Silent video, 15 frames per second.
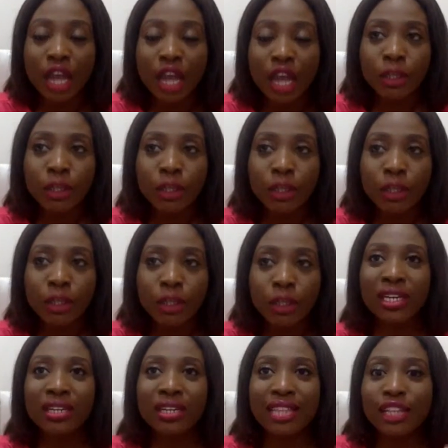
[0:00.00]
because you find
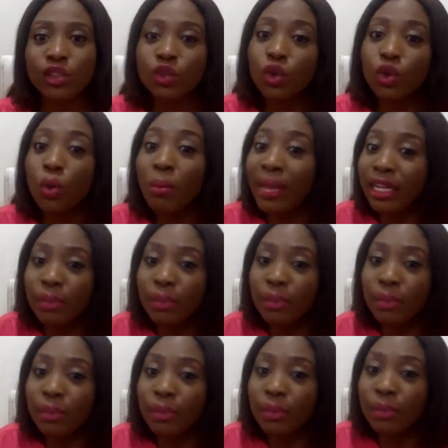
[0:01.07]
out that so many
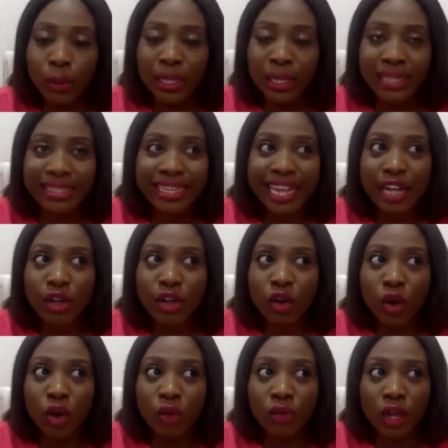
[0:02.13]
people, it's lack
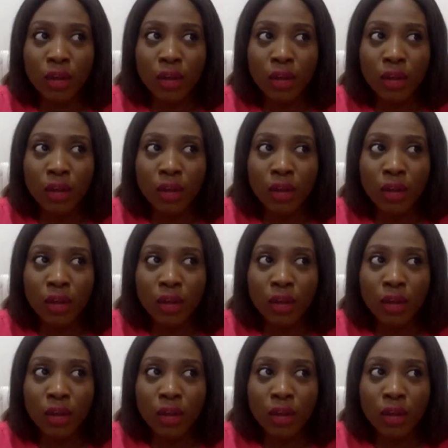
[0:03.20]
of